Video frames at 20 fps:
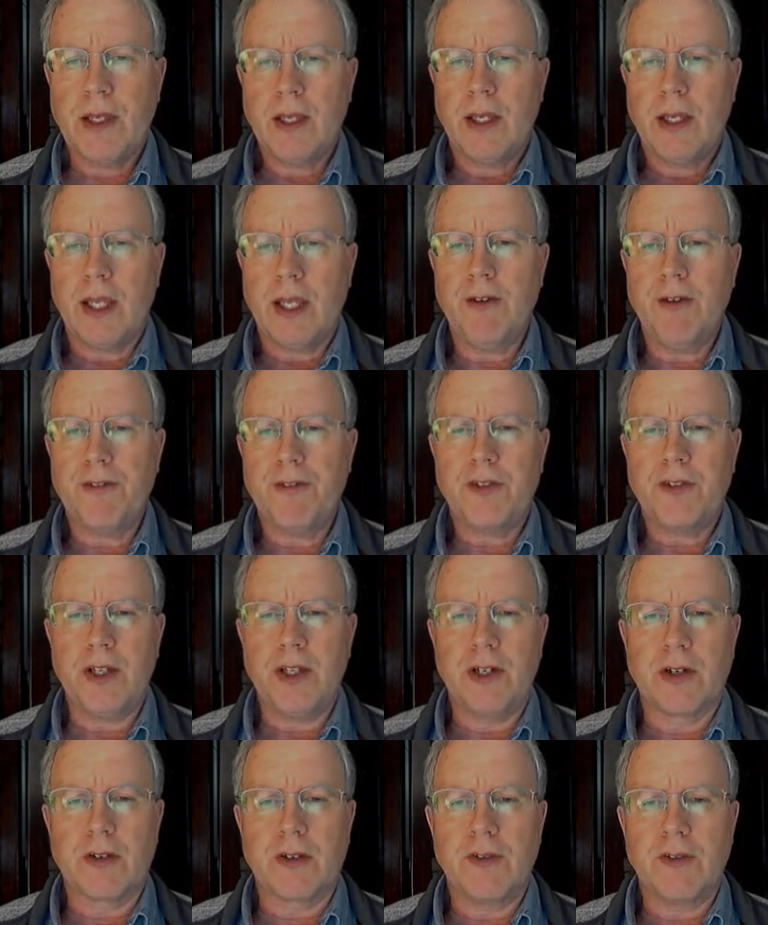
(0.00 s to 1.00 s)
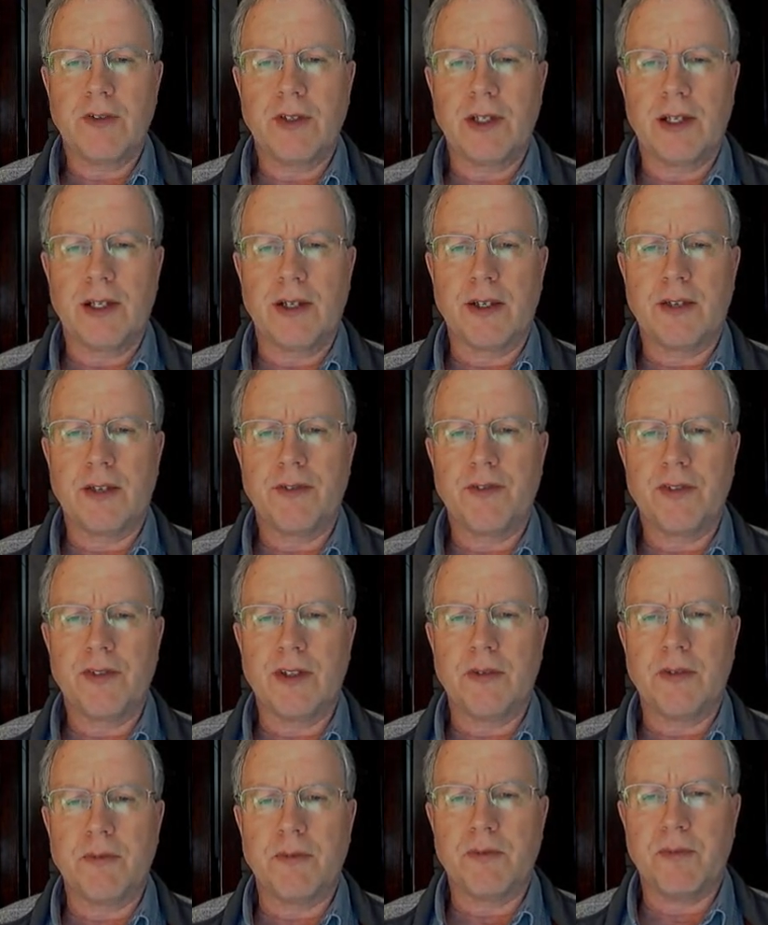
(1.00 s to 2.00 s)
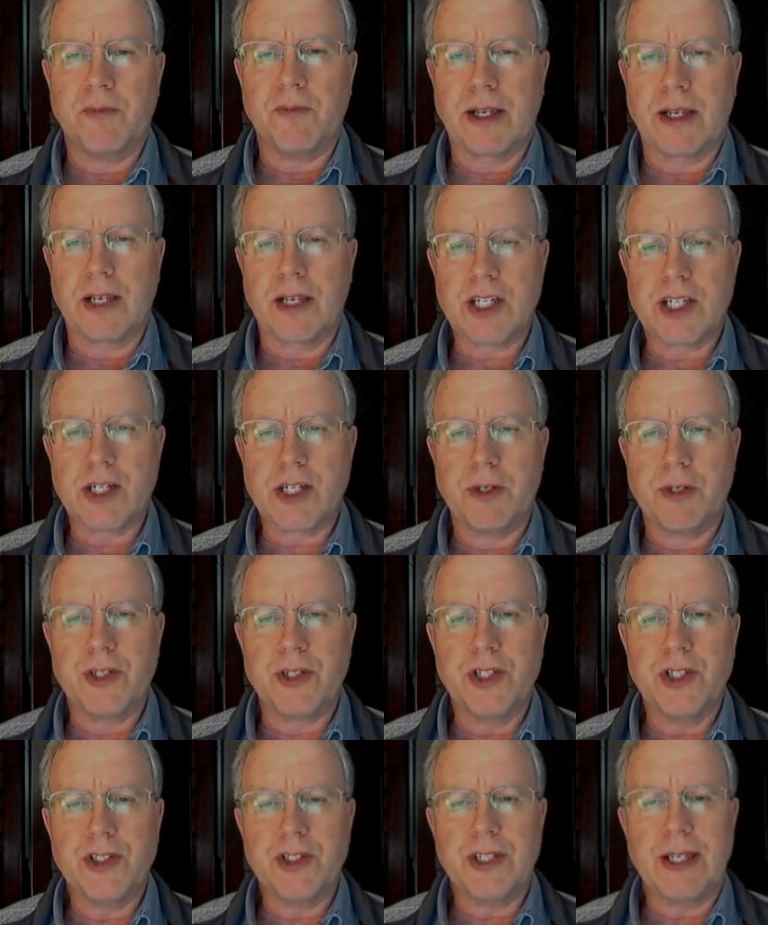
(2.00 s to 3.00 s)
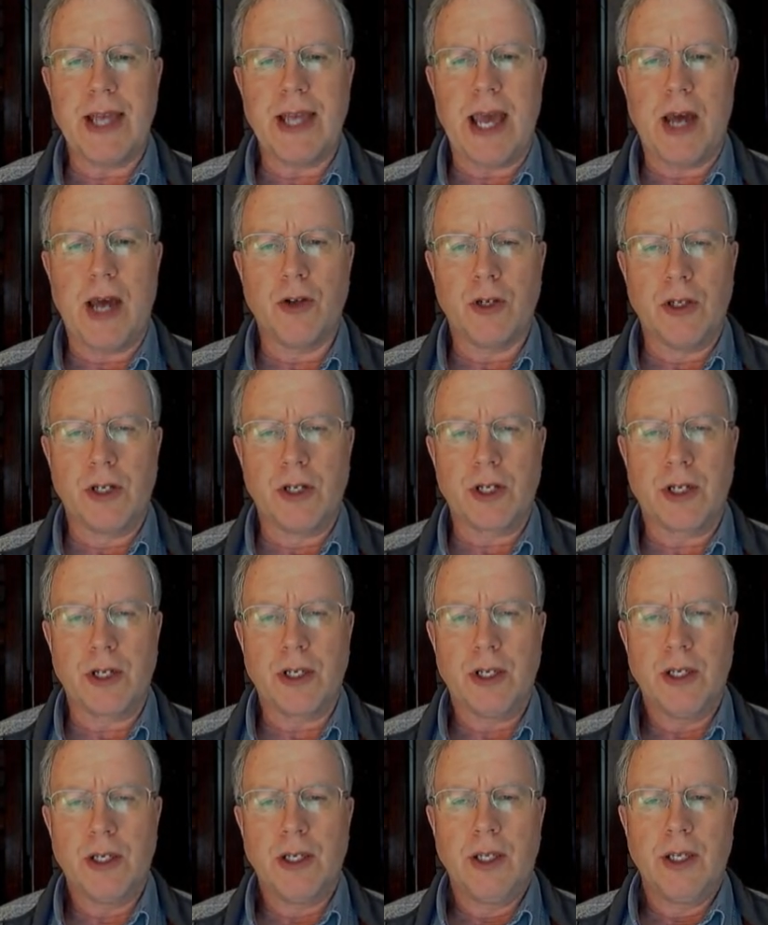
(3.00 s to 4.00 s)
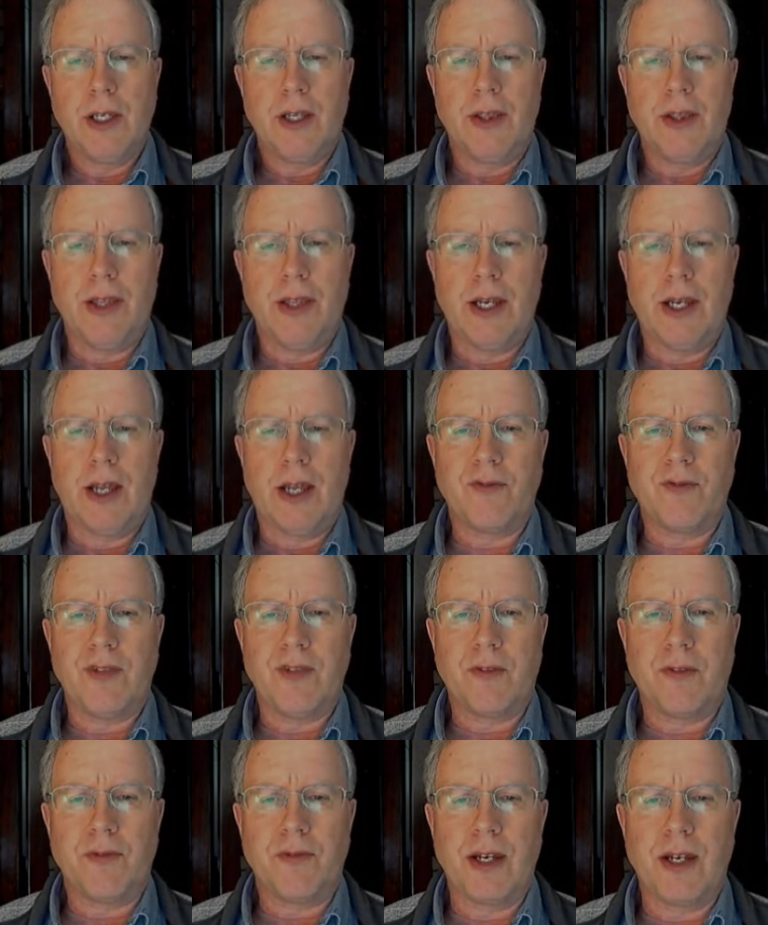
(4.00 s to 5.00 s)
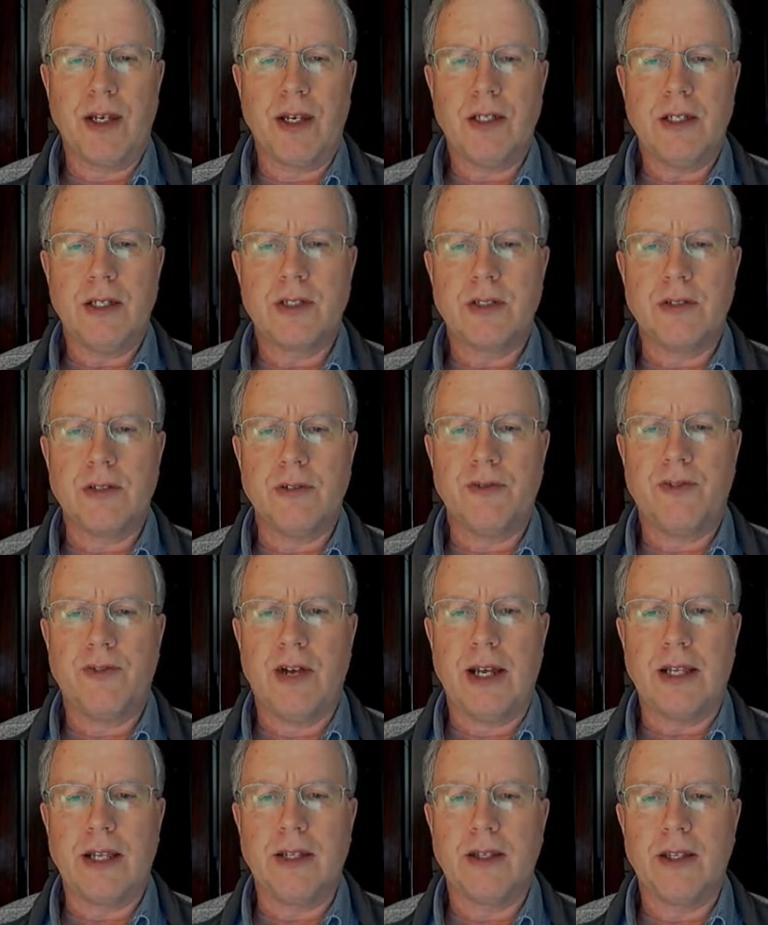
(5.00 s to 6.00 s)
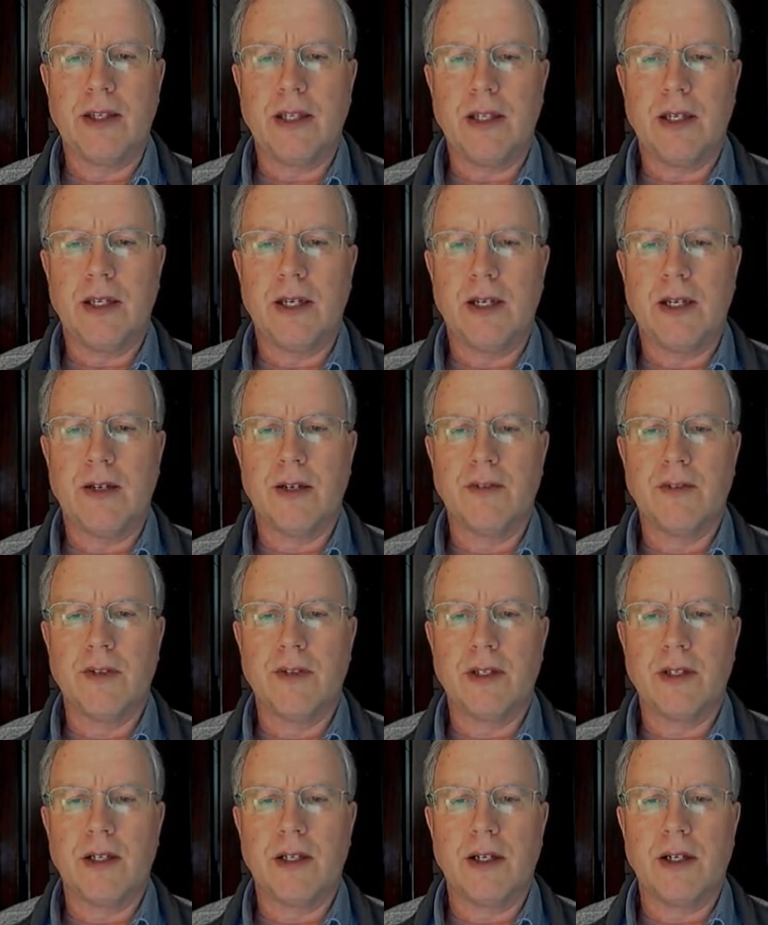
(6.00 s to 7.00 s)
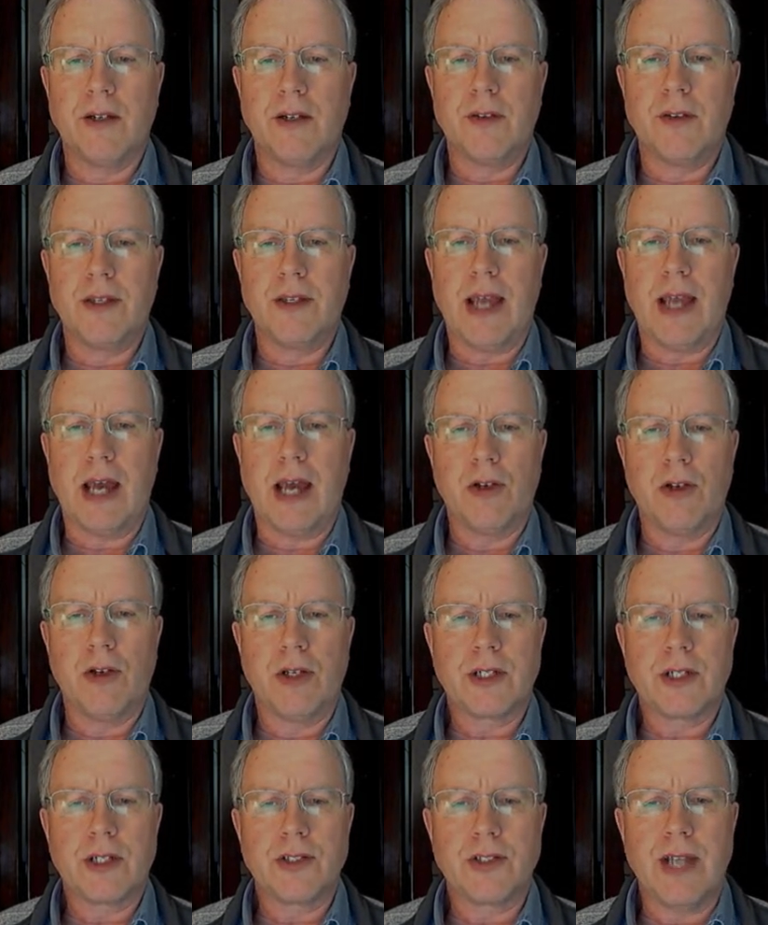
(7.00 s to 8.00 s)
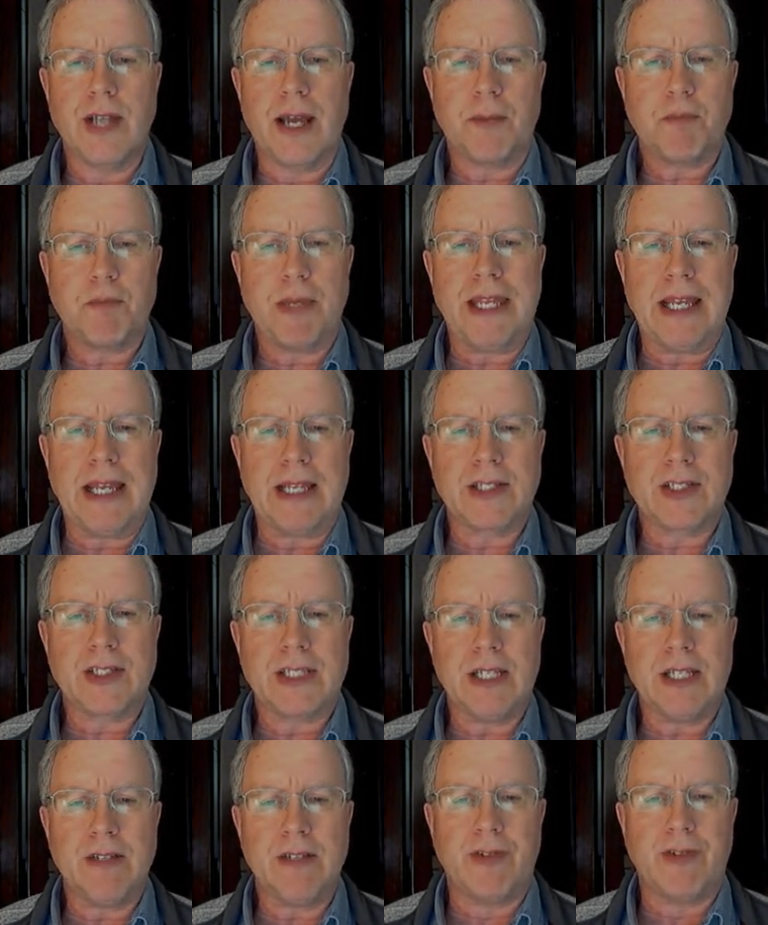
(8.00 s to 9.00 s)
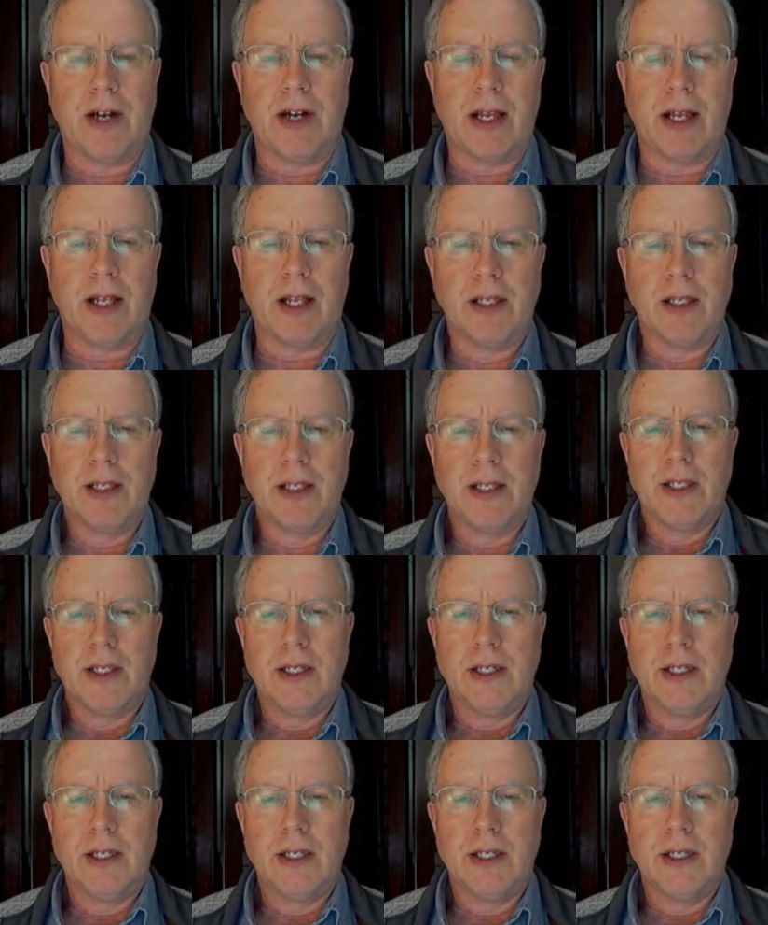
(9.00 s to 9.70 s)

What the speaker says: If my customer is using Outlook, then I'm going to need to find the Outlook.pst file.